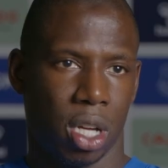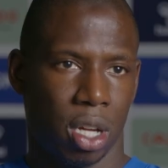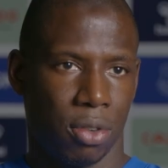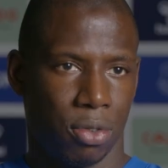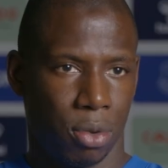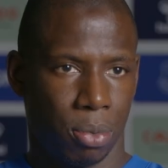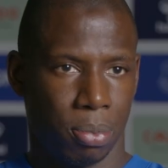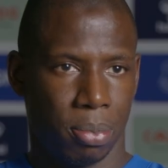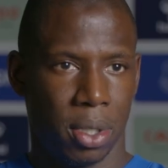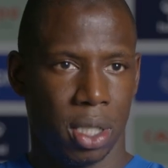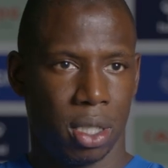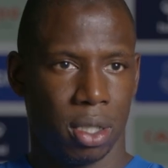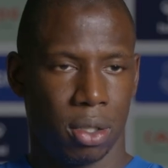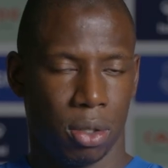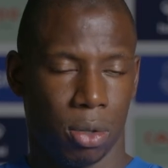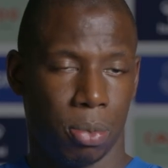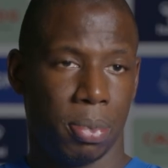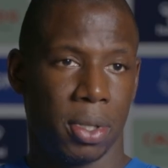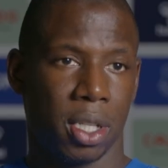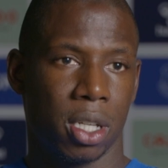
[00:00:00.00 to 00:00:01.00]
have been
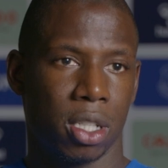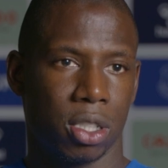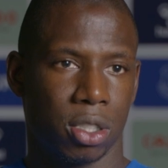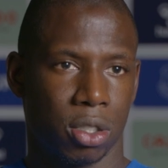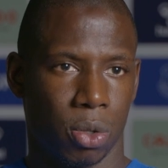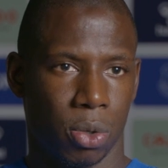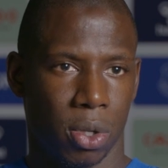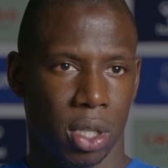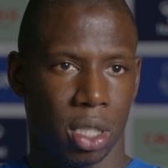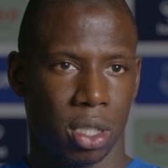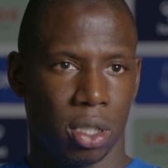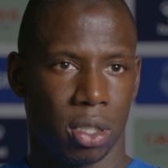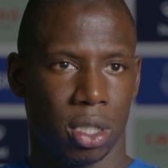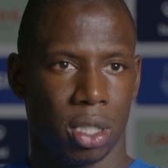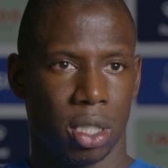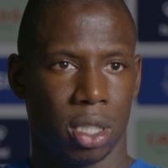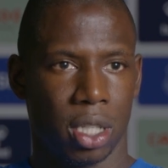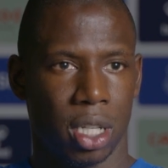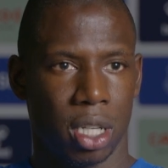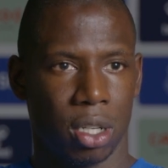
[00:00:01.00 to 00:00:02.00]
a big story in,
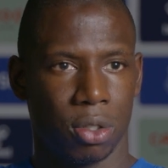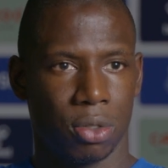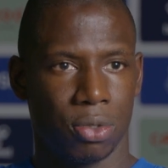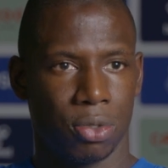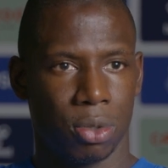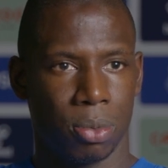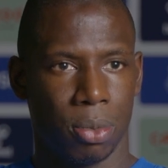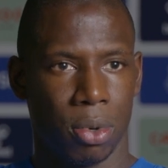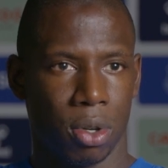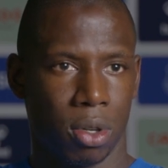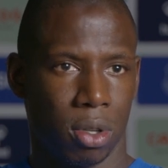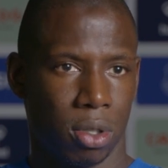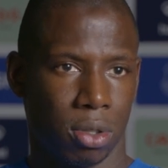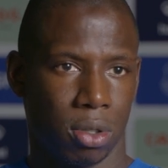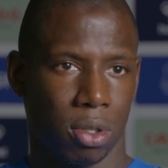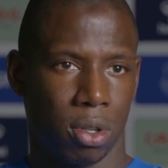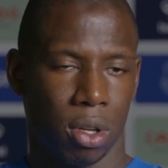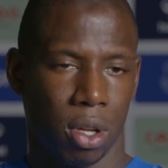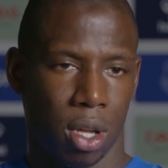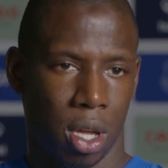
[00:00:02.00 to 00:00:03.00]
in England football,
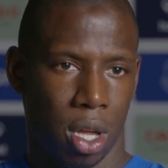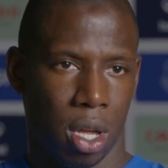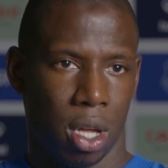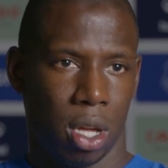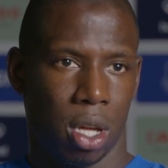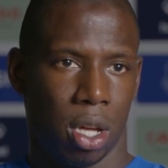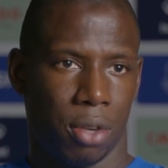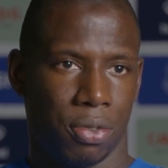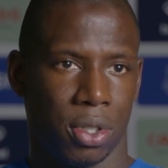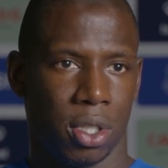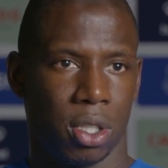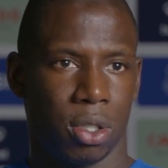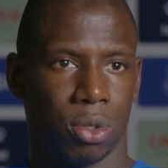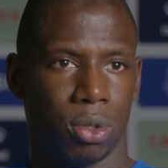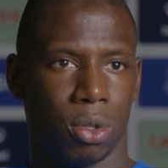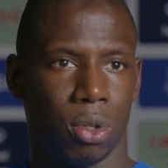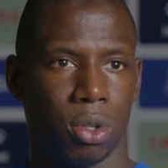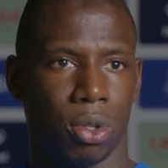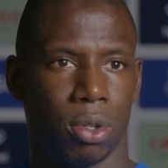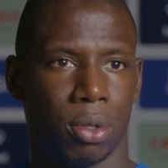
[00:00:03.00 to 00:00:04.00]
and uh, I think it's
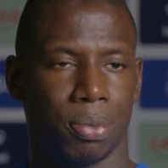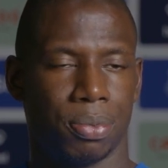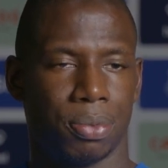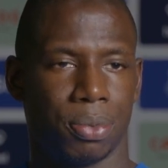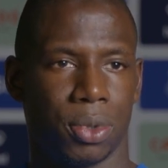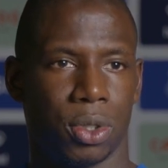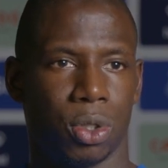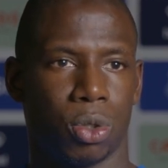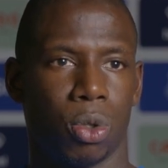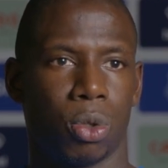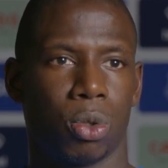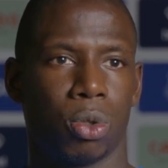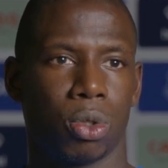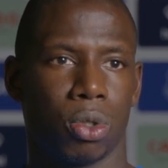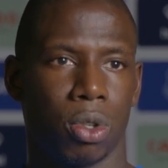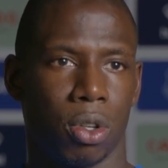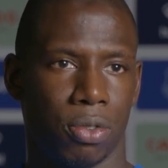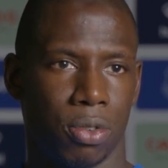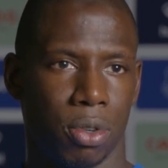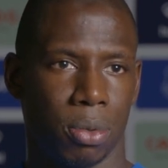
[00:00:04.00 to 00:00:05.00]
the it's the good
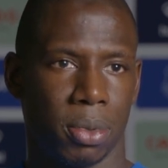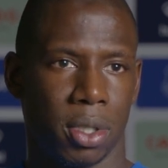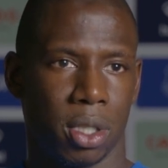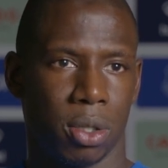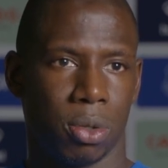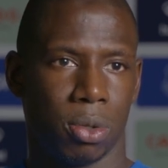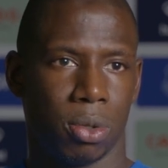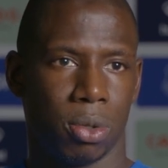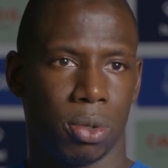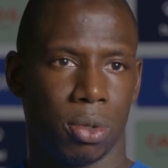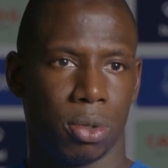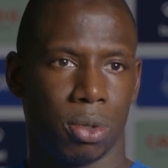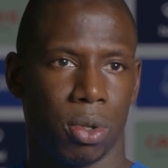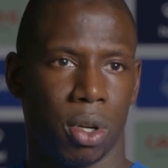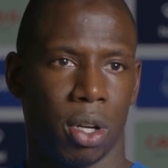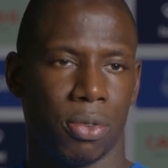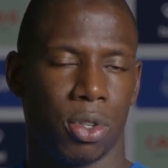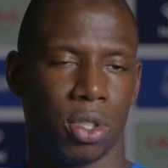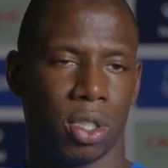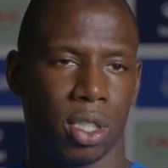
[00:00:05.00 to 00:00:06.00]
club for me to to
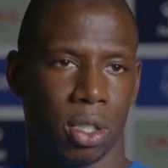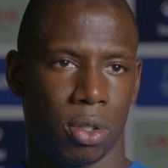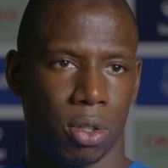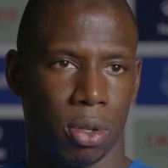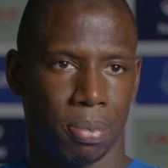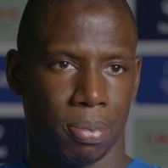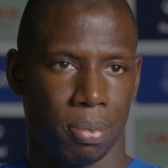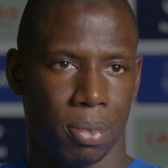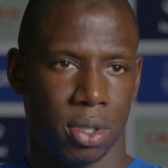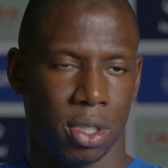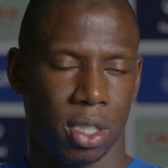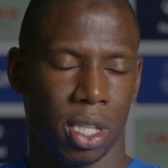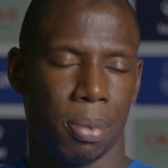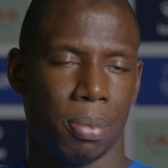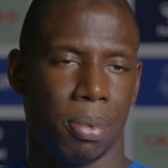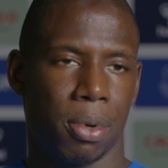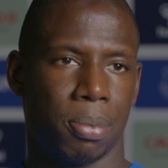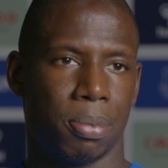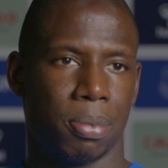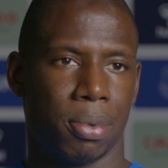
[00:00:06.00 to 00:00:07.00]
have a step up
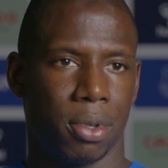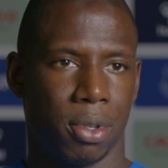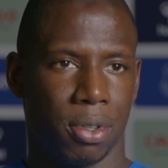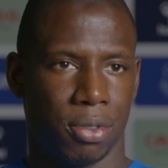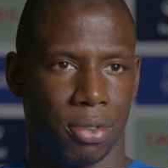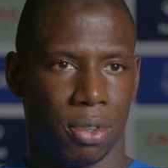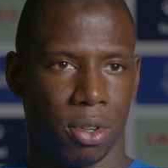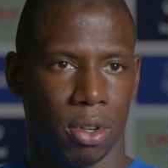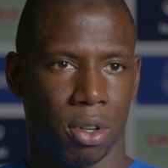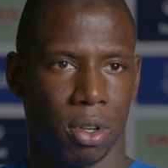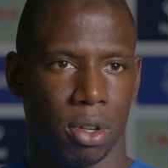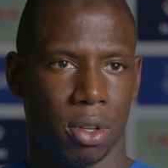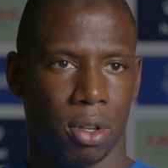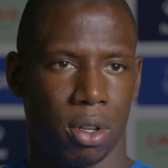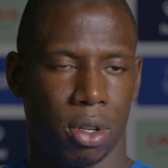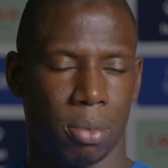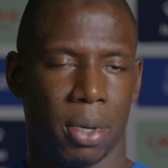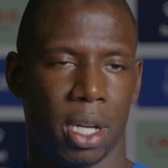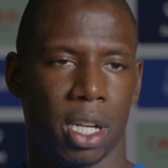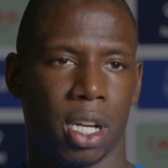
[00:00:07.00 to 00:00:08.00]
step up of uh,
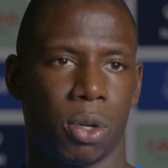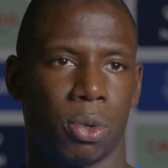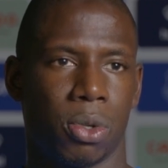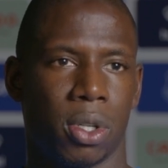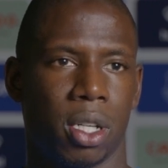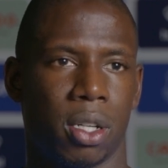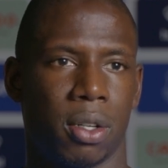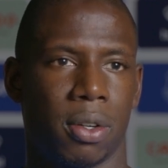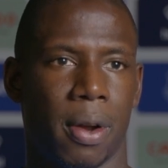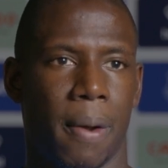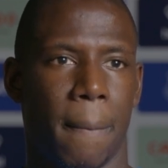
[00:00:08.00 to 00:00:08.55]
on my career.